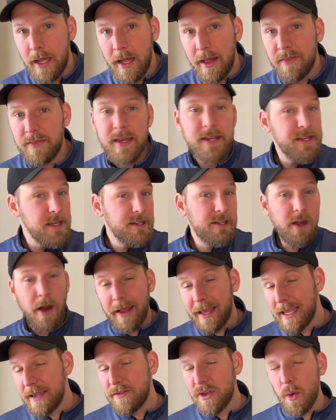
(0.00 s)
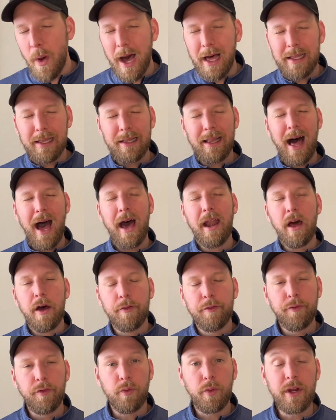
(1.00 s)
This is going to give you a lot of
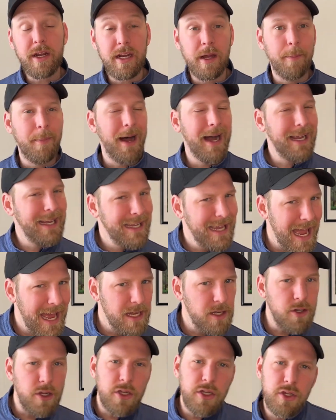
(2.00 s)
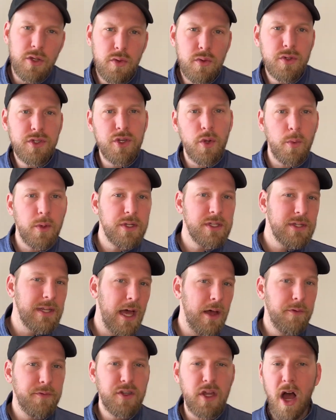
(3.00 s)
freedom, again, to use your
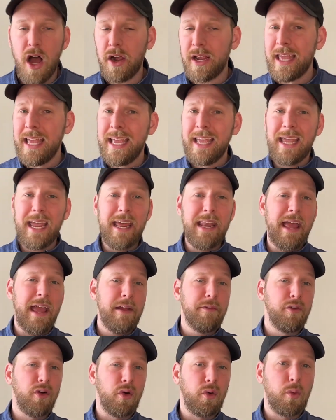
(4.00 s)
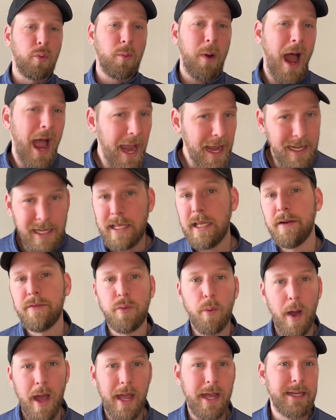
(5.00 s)
self-talk in a variety of
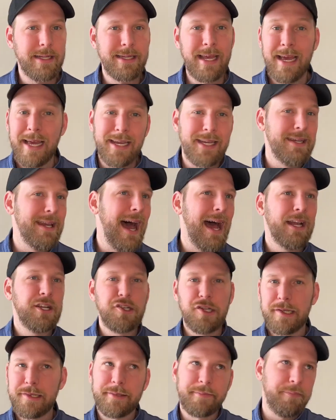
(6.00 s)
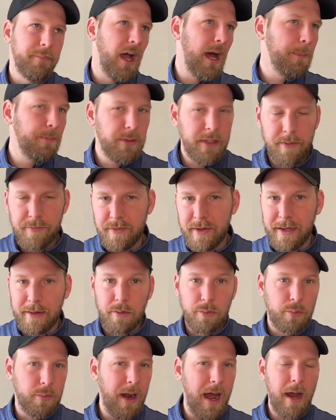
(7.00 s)
ways, not just uplifting,
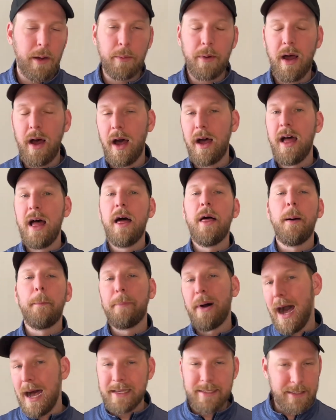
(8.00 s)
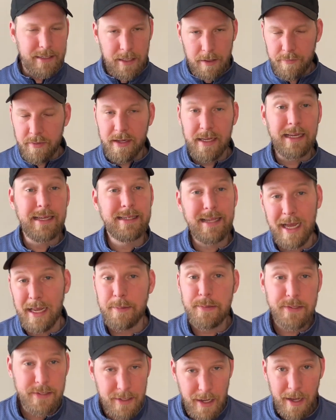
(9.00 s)
rah-rah, positivity type
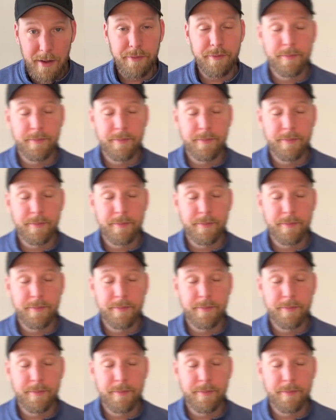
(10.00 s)
stuff.